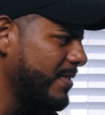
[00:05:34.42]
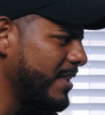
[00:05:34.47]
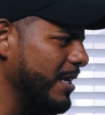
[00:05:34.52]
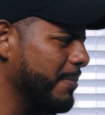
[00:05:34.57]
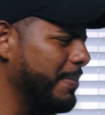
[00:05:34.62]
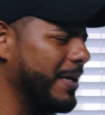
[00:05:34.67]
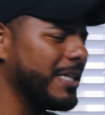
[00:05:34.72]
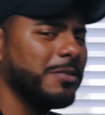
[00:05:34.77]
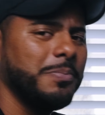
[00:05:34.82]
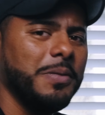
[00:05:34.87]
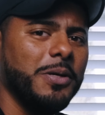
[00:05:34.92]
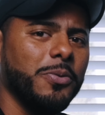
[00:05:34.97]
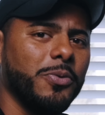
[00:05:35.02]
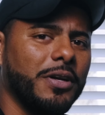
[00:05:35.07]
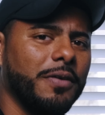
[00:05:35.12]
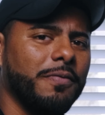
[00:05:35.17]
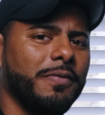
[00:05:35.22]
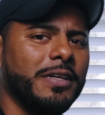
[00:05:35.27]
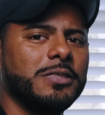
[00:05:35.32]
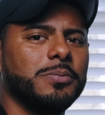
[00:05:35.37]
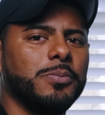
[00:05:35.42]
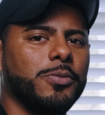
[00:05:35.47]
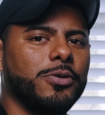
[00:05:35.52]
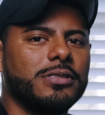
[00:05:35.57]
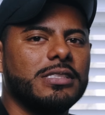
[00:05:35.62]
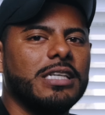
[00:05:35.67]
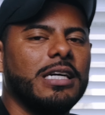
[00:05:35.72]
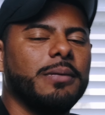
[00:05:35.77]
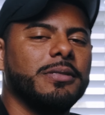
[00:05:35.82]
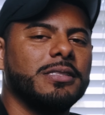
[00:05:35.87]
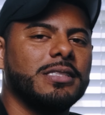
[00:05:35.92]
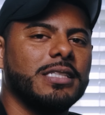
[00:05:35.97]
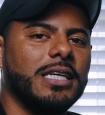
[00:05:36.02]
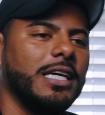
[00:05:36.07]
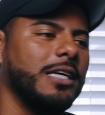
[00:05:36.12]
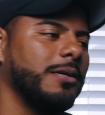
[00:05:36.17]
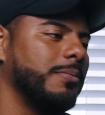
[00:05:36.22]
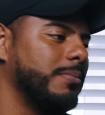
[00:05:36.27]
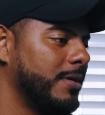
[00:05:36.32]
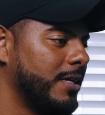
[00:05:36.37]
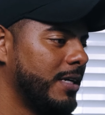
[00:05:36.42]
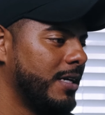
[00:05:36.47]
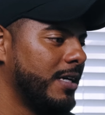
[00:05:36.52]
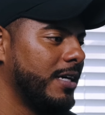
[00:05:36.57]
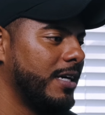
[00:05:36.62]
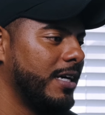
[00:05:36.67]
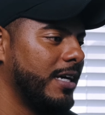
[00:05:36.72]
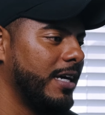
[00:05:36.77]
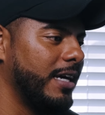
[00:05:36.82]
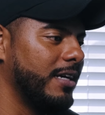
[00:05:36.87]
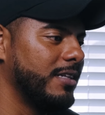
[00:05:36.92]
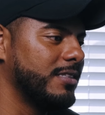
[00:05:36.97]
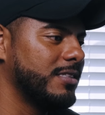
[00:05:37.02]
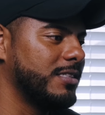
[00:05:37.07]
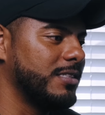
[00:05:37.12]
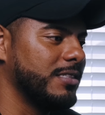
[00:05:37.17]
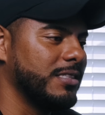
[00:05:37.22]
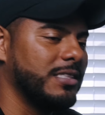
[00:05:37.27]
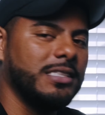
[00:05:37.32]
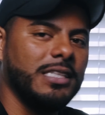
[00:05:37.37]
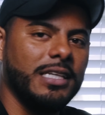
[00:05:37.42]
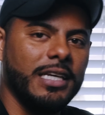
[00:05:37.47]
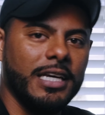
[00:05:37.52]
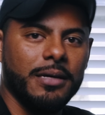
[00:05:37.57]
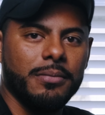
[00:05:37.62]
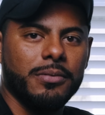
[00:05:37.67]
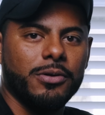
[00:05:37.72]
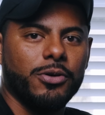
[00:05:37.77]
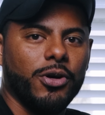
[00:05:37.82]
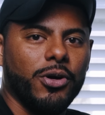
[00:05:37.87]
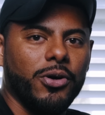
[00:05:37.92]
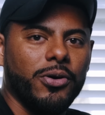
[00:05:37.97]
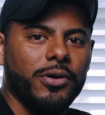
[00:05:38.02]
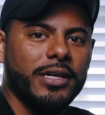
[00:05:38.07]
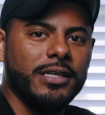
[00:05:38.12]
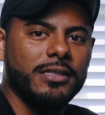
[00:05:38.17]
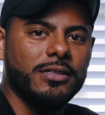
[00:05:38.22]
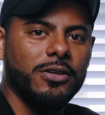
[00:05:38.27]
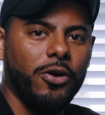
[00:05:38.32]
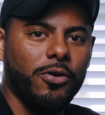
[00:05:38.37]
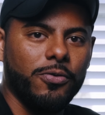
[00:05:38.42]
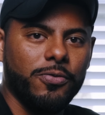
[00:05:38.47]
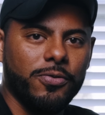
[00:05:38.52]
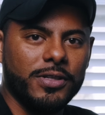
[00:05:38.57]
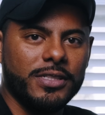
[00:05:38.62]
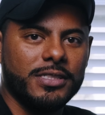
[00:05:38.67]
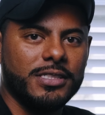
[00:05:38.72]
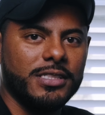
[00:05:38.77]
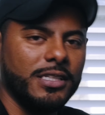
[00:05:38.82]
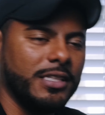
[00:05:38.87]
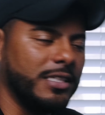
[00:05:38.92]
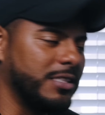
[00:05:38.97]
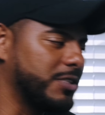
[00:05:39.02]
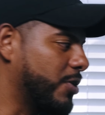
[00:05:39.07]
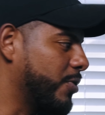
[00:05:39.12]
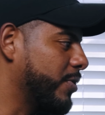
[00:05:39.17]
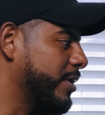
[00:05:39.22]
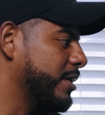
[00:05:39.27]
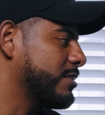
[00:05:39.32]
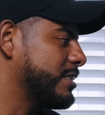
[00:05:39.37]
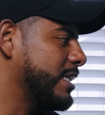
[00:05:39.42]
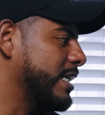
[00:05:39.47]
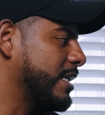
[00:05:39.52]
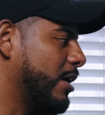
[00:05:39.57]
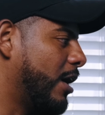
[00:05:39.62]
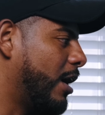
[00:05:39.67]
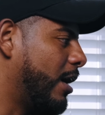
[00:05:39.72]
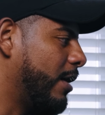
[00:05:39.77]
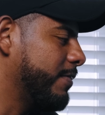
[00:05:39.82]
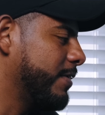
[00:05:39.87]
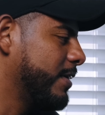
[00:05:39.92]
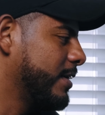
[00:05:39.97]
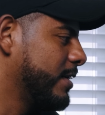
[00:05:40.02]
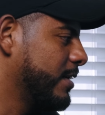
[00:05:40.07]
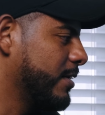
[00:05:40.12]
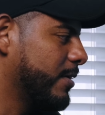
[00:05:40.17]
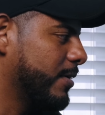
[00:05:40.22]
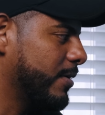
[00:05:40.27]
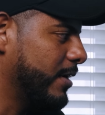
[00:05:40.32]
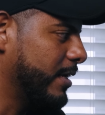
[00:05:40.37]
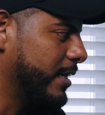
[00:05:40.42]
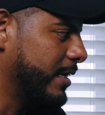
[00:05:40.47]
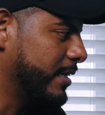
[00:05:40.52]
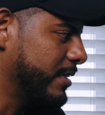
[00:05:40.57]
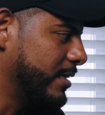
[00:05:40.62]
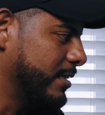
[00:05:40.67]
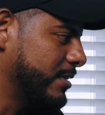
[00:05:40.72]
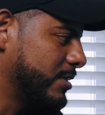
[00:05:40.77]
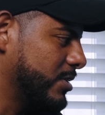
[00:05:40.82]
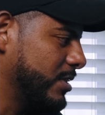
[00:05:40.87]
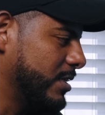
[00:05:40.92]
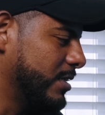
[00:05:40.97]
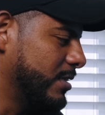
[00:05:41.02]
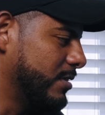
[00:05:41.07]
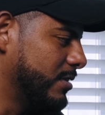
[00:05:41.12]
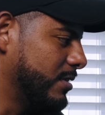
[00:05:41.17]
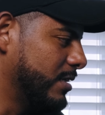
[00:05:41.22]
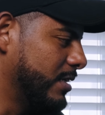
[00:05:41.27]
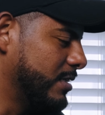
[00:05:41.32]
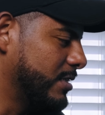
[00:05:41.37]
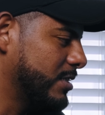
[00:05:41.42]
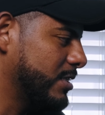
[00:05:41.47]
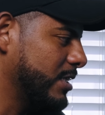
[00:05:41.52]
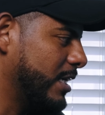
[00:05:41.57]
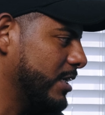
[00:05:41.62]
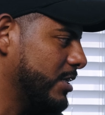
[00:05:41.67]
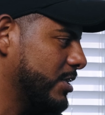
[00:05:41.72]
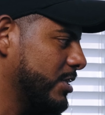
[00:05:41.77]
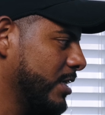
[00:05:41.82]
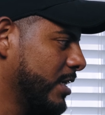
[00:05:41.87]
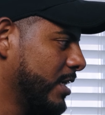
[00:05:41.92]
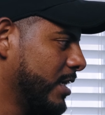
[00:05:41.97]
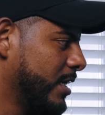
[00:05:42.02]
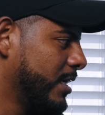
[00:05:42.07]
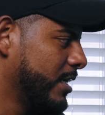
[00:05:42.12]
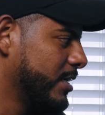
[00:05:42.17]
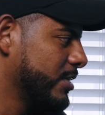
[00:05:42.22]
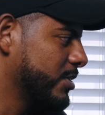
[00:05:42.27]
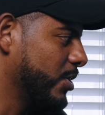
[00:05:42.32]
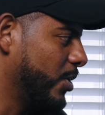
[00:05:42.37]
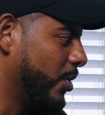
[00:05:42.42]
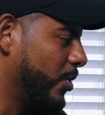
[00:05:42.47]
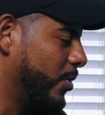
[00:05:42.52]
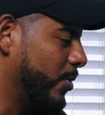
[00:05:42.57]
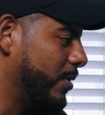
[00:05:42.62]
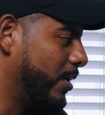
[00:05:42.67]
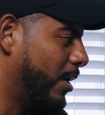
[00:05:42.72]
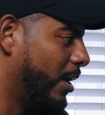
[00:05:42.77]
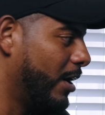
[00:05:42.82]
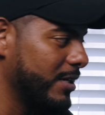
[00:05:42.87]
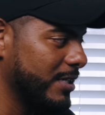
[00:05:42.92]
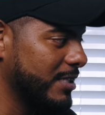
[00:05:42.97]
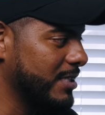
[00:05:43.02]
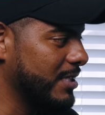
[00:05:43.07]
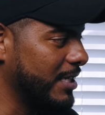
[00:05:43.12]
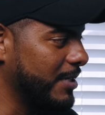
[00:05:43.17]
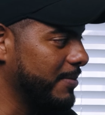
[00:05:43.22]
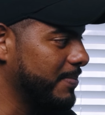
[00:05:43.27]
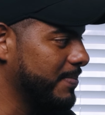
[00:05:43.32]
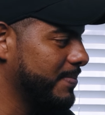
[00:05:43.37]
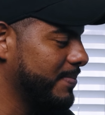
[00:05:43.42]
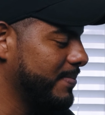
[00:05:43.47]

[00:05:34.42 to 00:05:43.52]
it makes me want to invest more time into him to see him grow and hopefully see his career take off in such. So honestly,